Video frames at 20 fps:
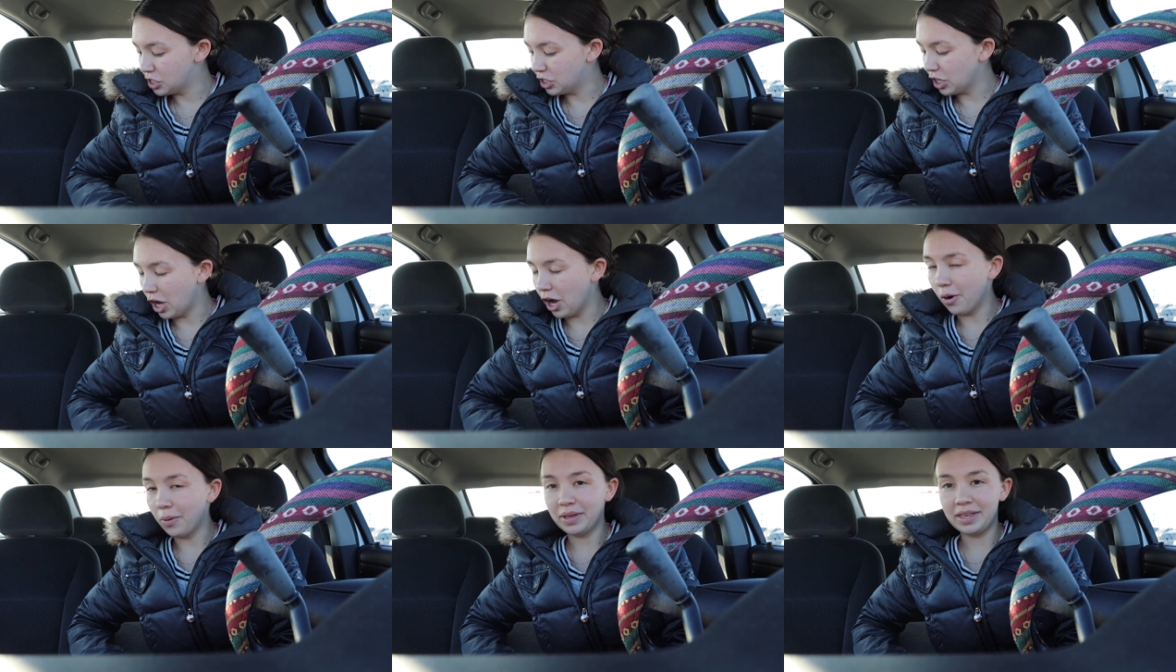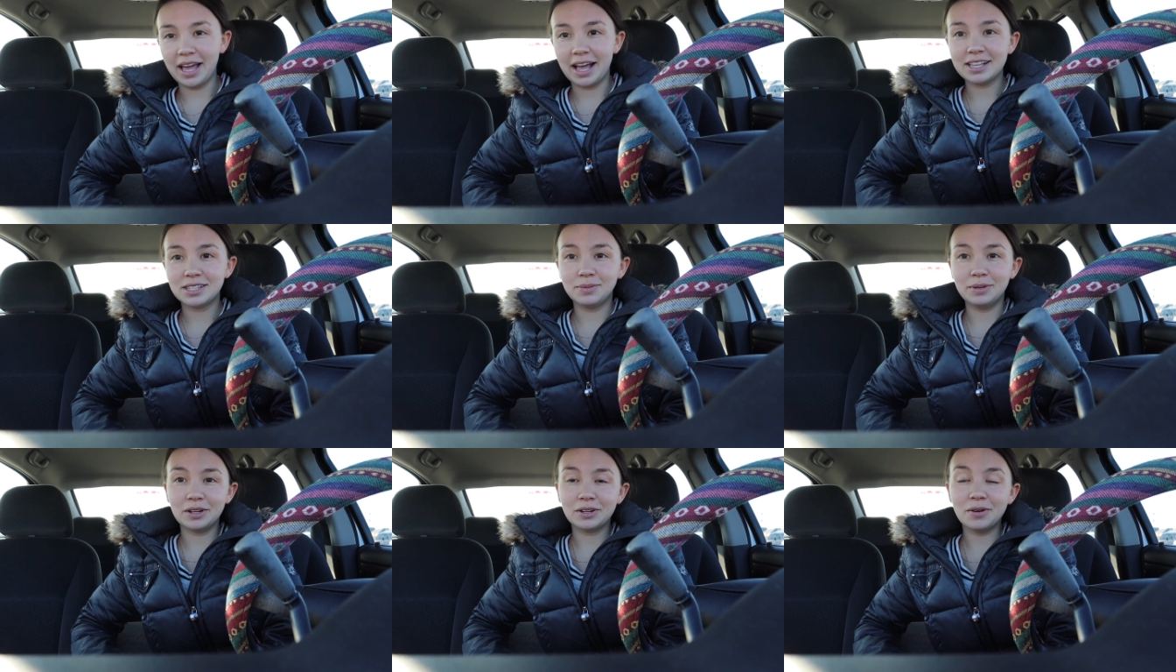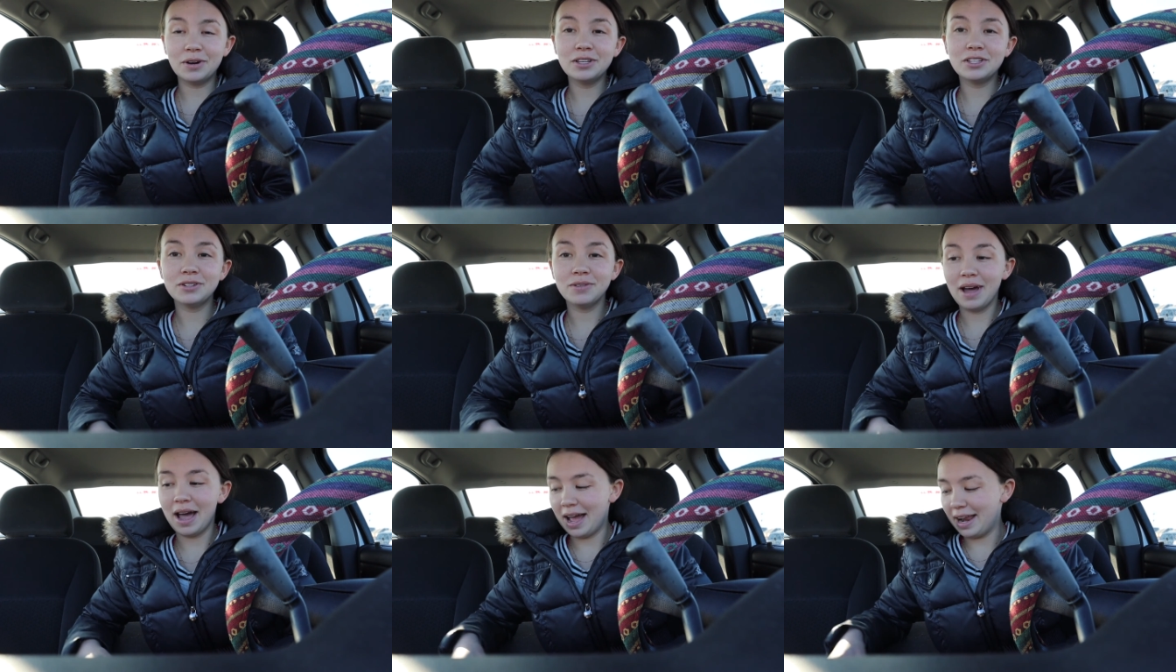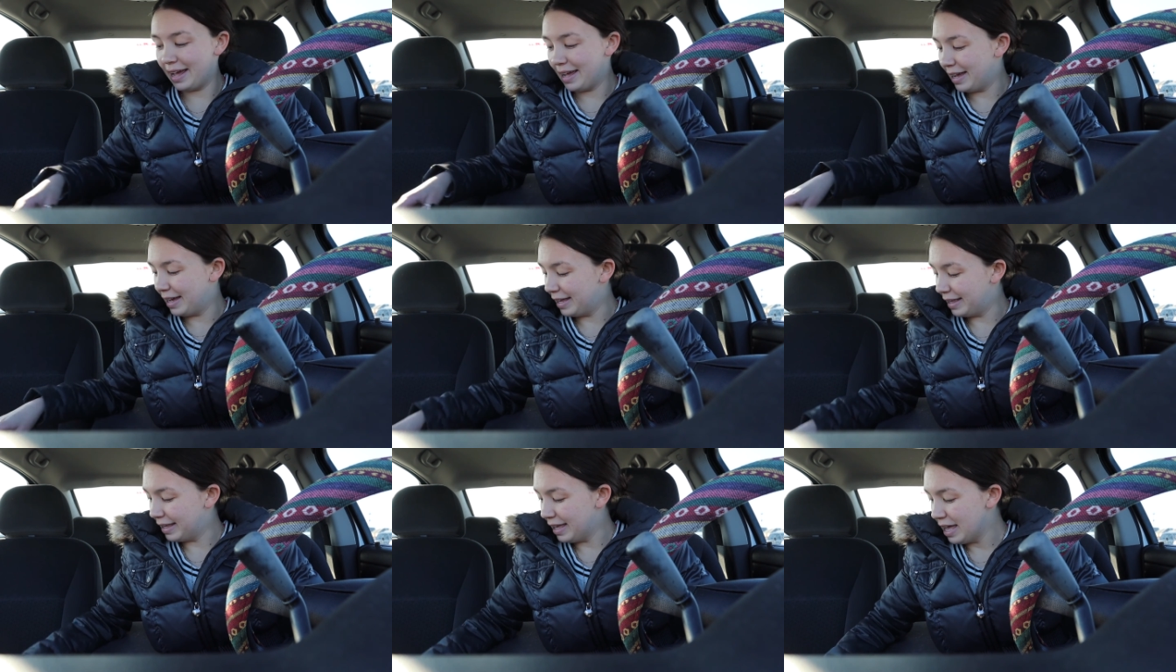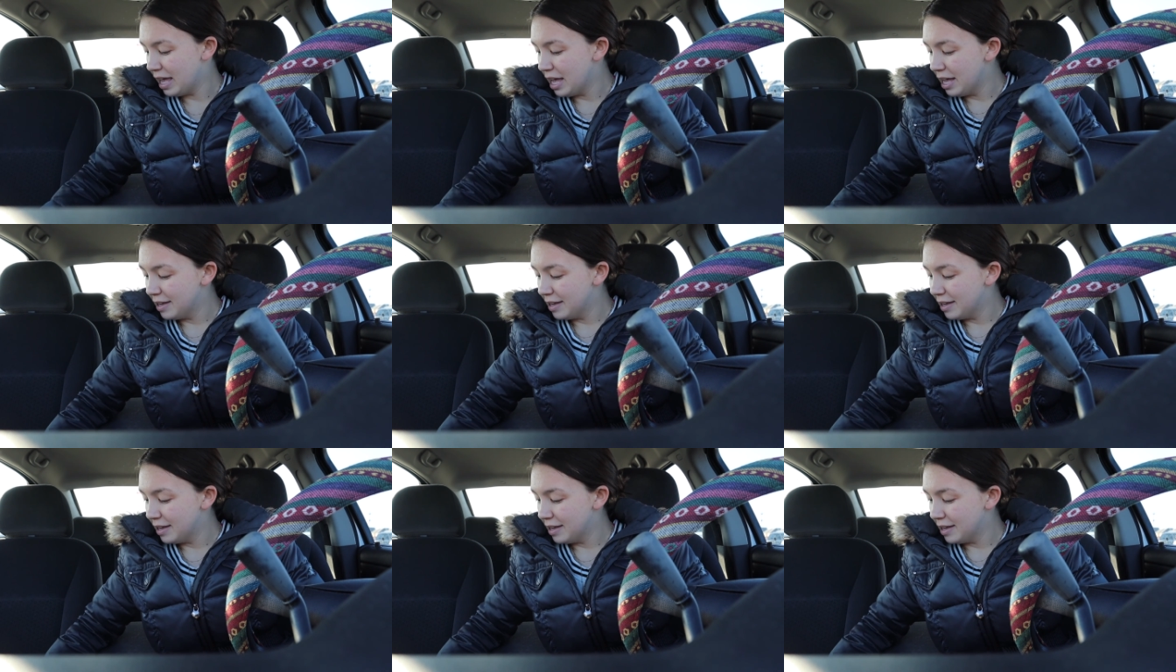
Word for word: So yes, we are going to head in